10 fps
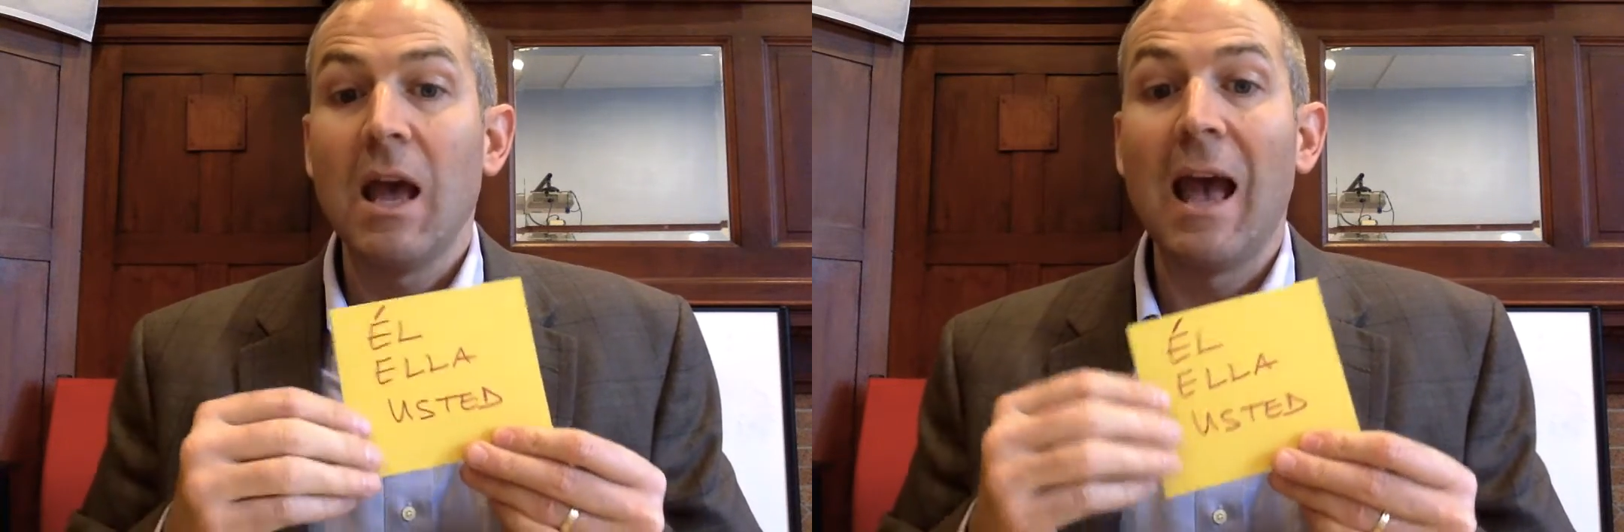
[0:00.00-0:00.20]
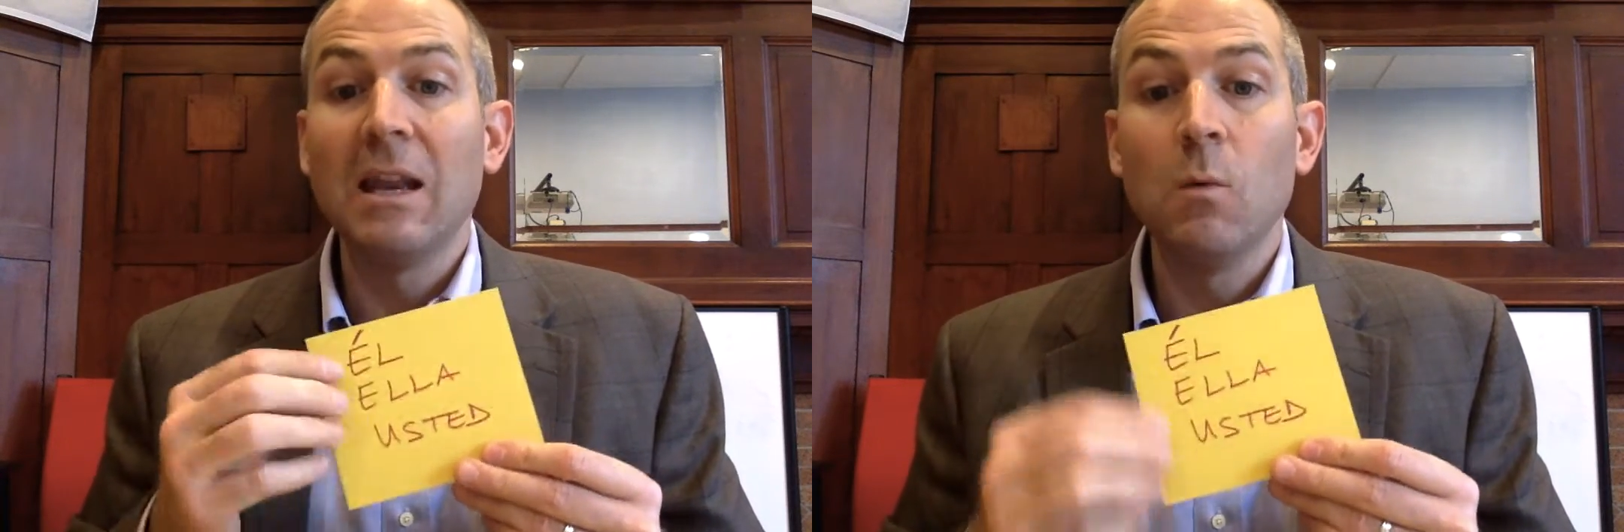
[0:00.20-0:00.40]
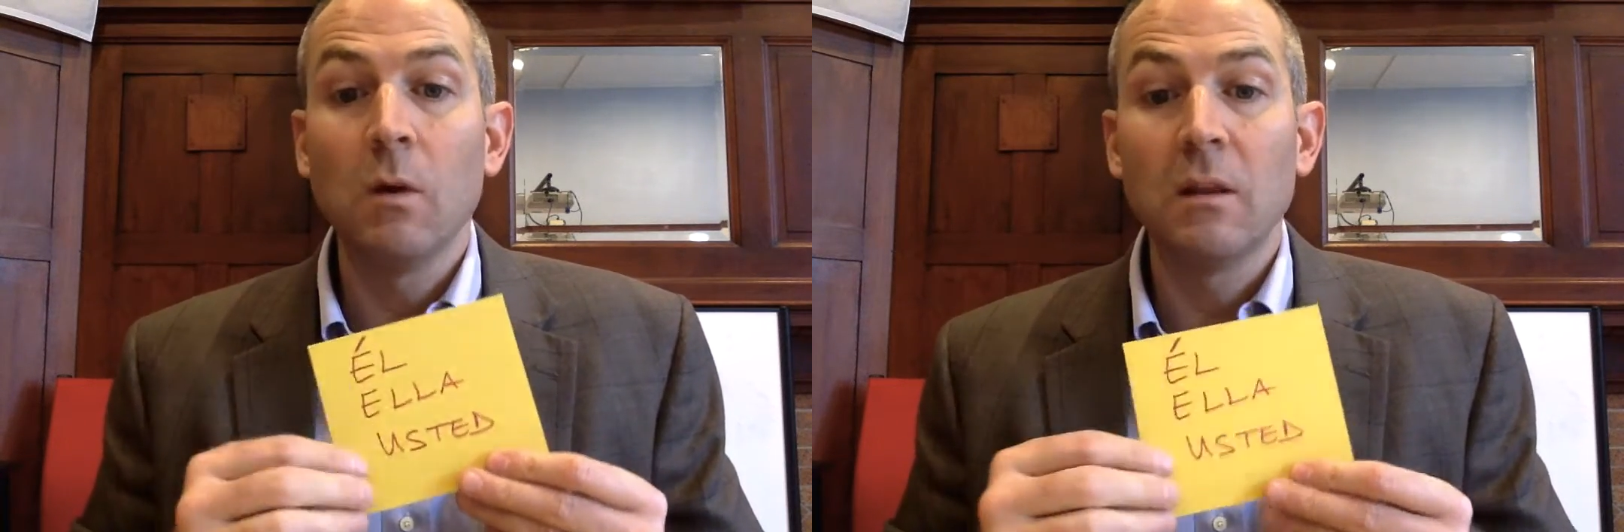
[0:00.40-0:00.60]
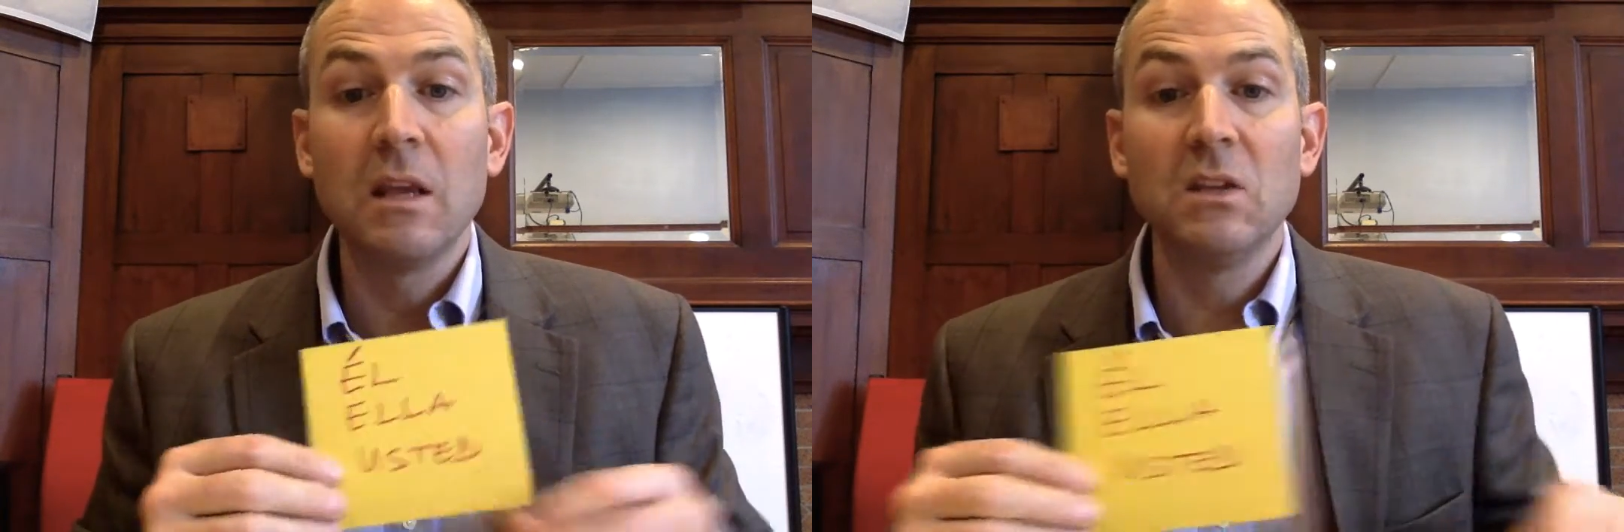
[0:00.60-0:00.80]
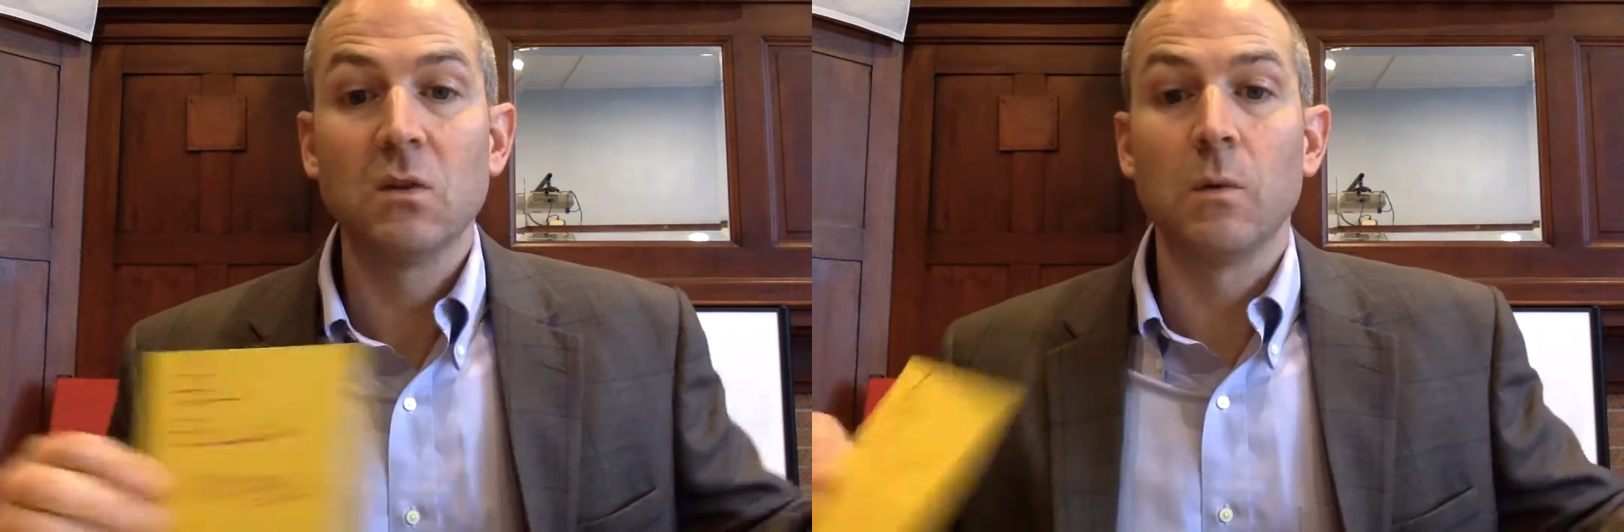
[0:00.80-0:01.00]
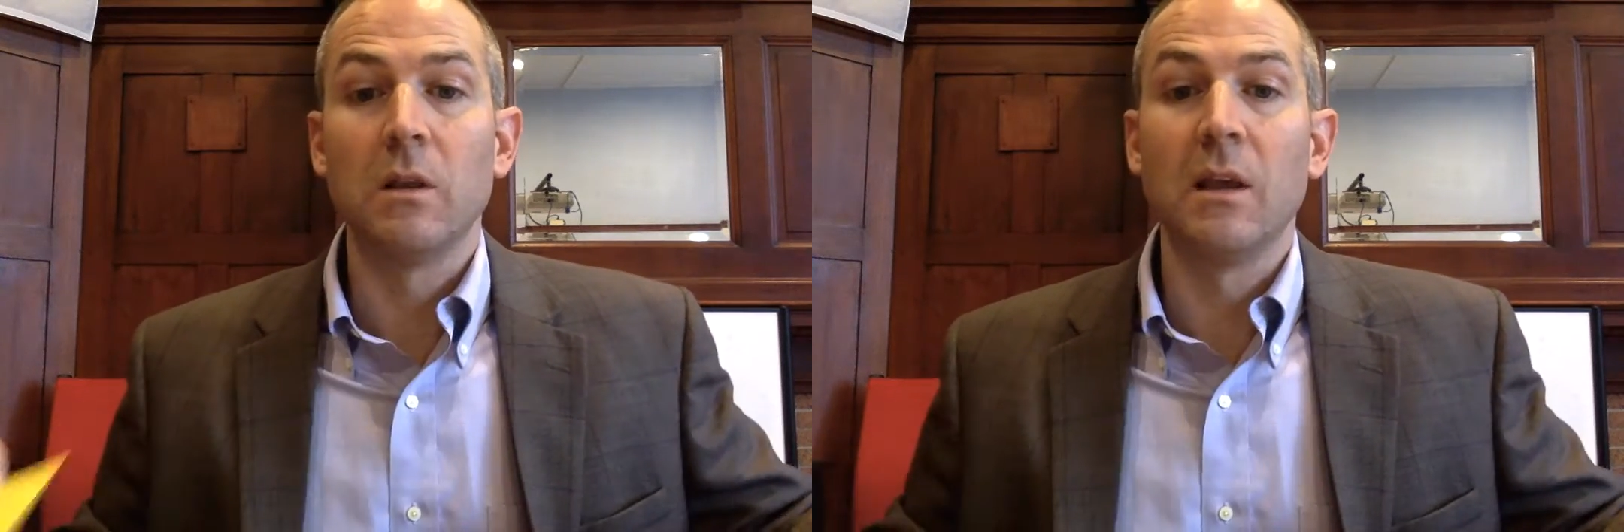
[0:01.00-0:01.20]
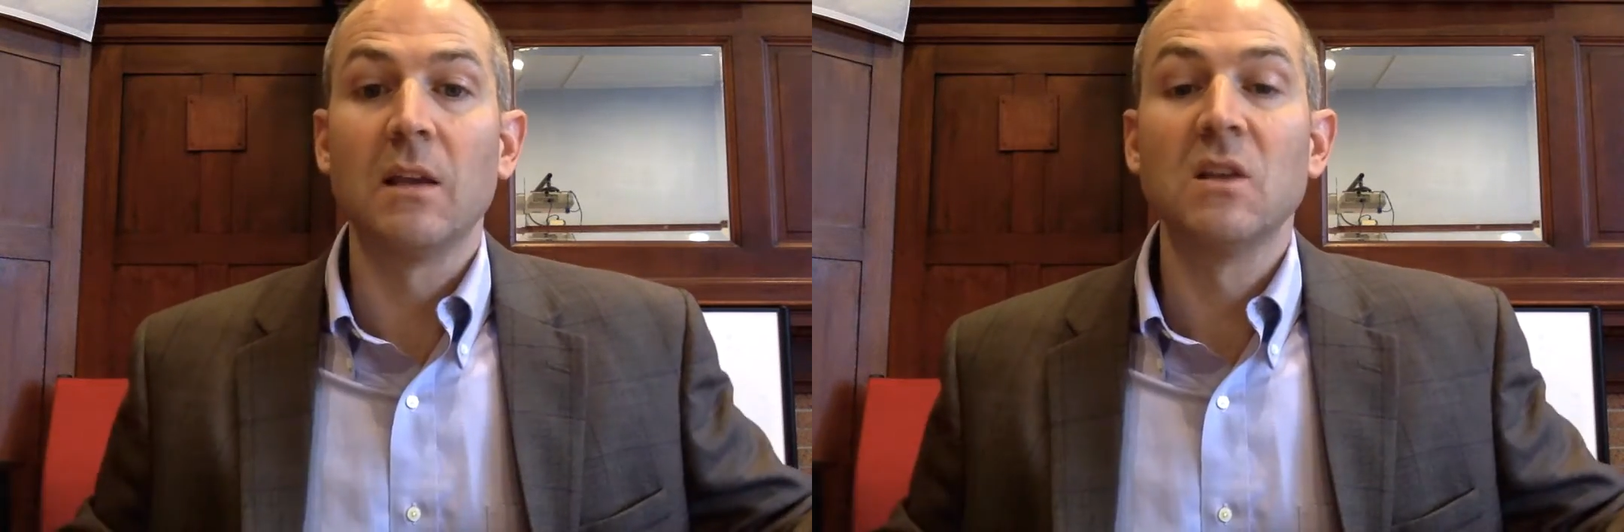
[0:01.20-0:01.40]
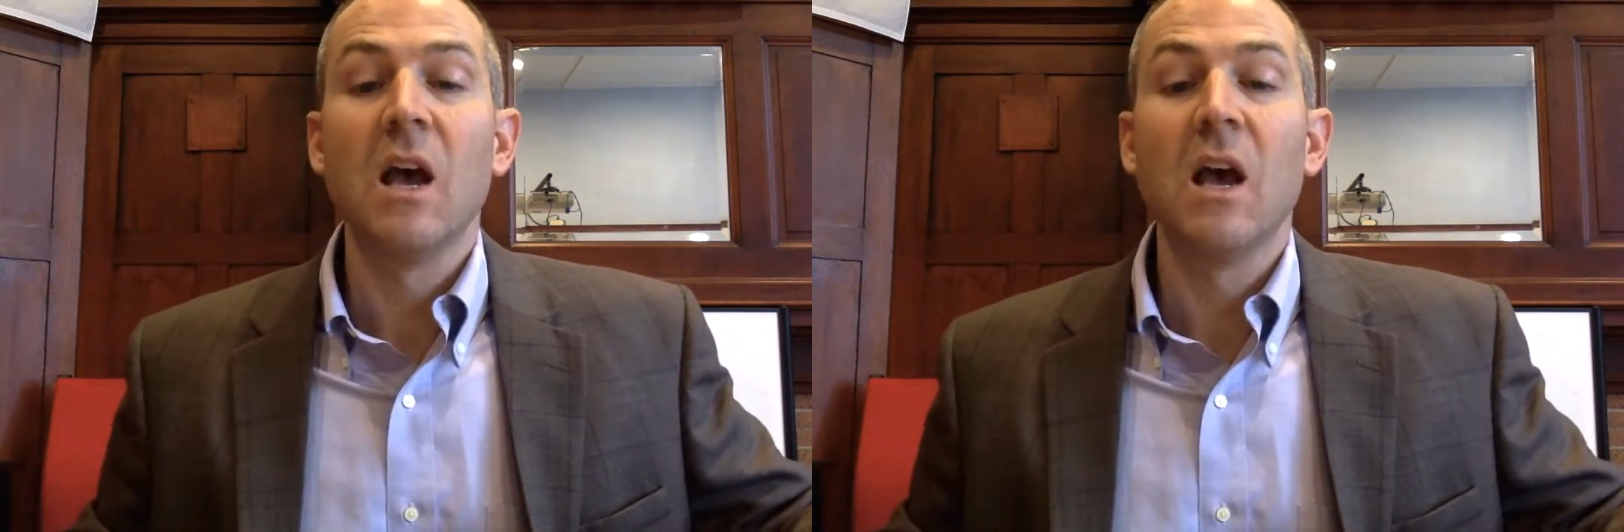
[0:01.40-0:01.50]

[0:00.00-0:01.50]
Any one of these three things,